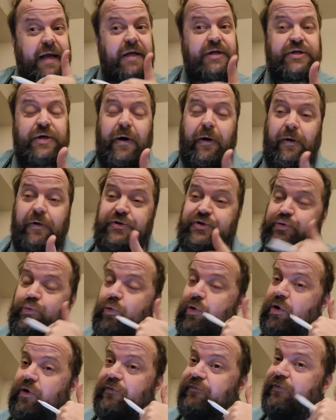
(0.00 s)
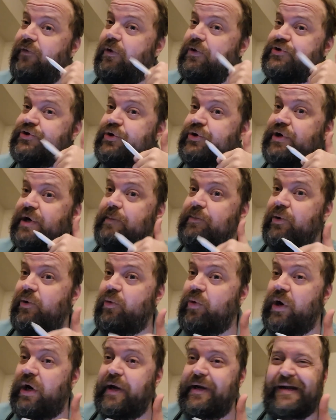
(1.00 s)
adults, where falls are number
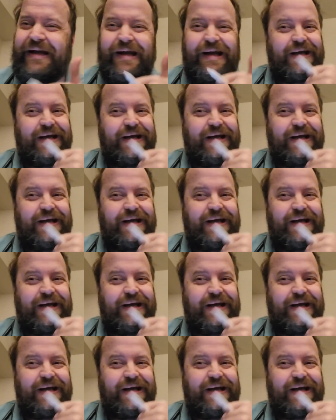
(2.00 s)
one,